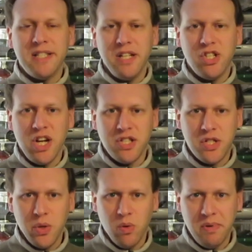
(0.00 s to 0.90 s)
racing
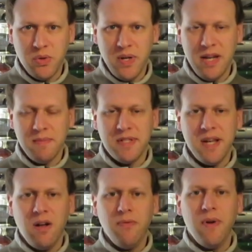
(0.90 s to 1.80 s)
chess duel between
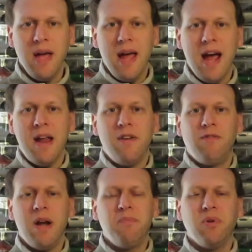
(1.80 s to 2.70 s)
himself
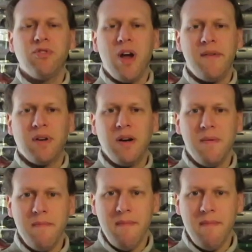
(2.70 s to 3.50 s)
and Red Bull driver